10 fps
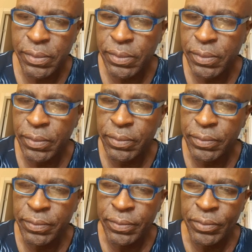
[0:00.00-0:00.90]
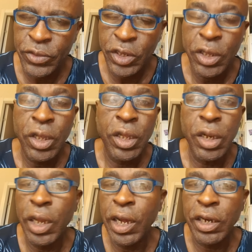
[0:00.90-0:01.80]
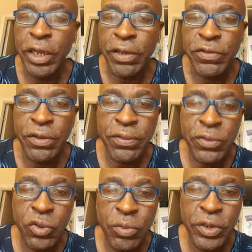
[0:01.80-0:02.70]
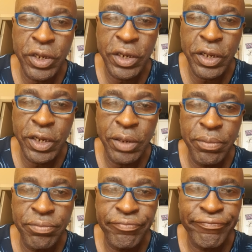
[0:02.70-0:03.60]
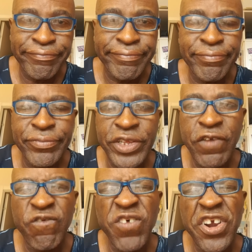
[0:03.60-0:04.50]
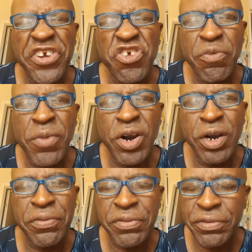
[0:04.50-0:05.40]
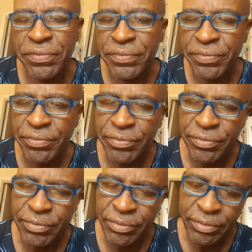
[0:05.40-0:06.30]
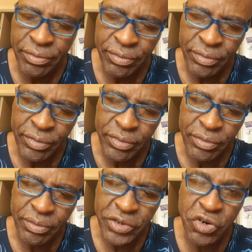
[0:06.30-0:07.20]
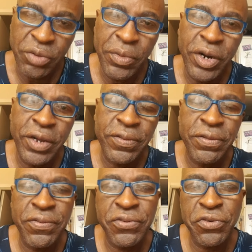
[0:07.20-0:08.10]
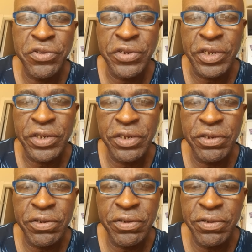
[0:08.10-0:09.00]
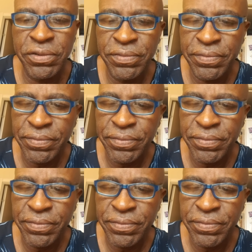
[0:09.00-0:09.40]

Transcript: Hmm? Longlegs just told me that um, they fired their boss. Uh -huh. But their boss is 36 years old.